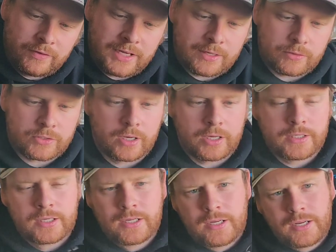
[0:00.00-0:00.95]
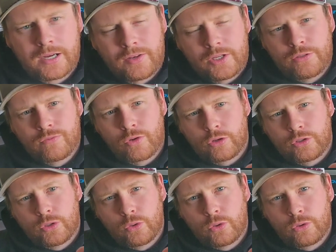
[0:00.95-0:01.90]
on the outside. And then you've got
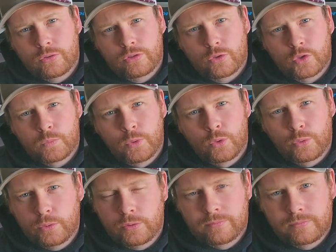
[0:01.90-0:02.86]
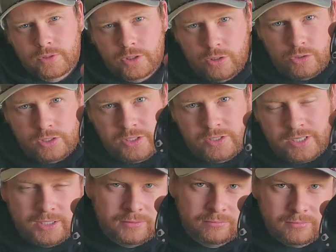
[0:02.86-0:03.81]
your spool usually
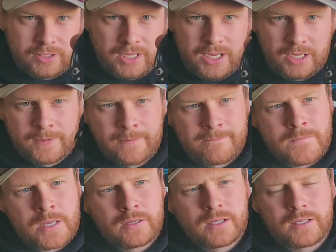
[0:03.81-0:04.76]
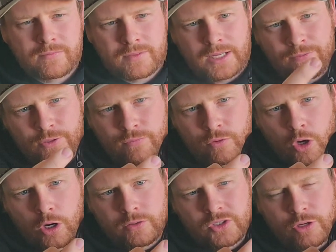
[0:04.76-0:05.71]
sitting here. If you've
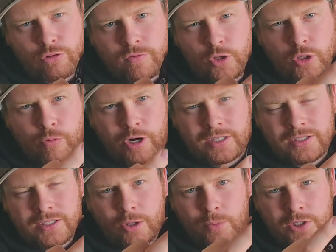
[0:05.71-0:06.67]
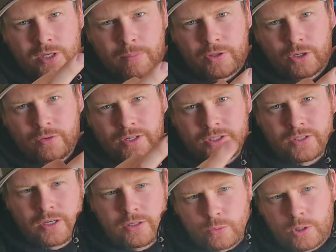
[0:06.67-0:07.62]
got centrifugal brakes, there'll be something on this
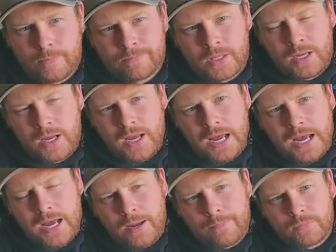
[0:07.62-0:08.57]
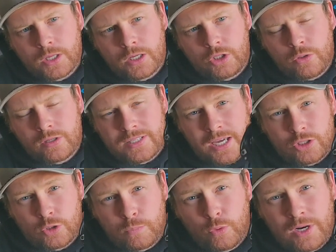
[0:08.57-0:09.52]
side as well. You can take
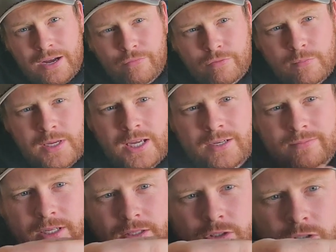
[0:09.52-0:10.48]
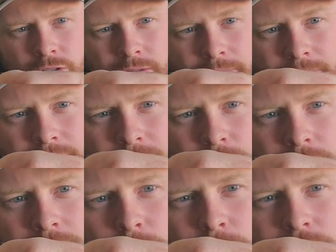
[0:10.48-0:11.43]
the spool out from here. It just a
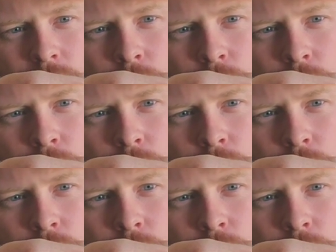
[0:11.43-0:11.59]
little bit of a